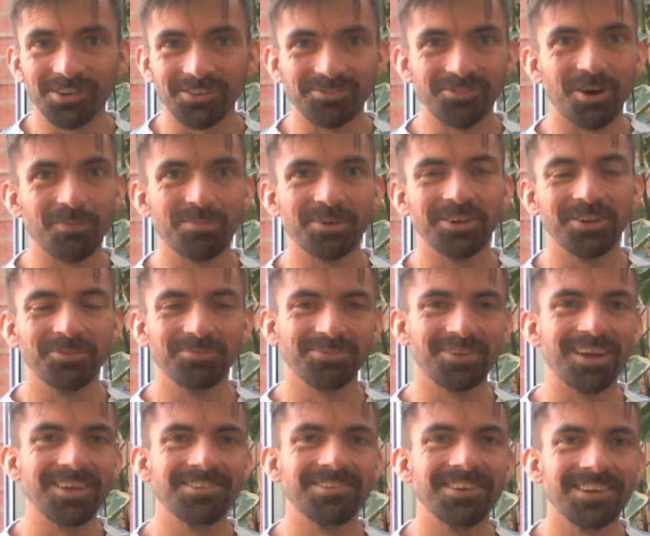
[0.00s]
I've not been
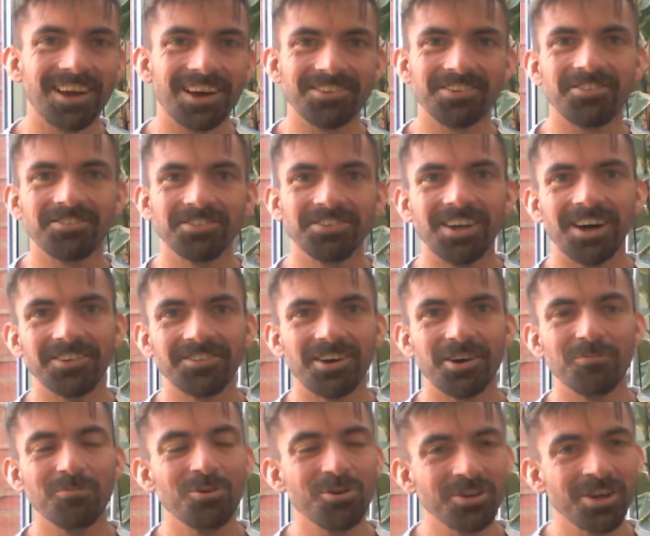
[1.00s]
updating as often as I
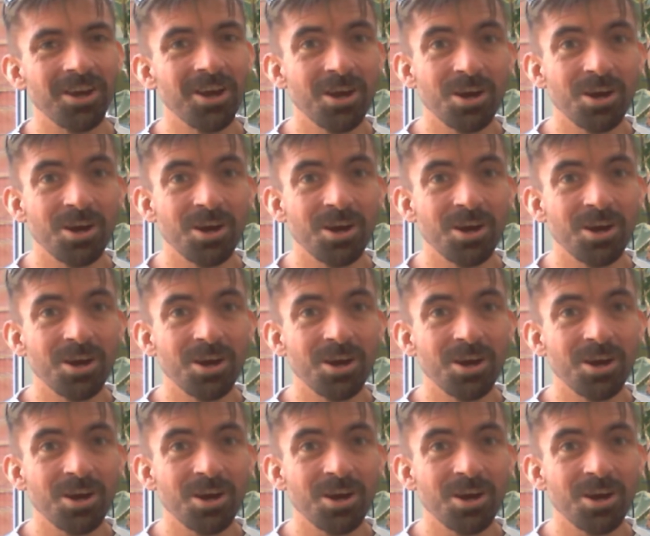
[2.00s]
would,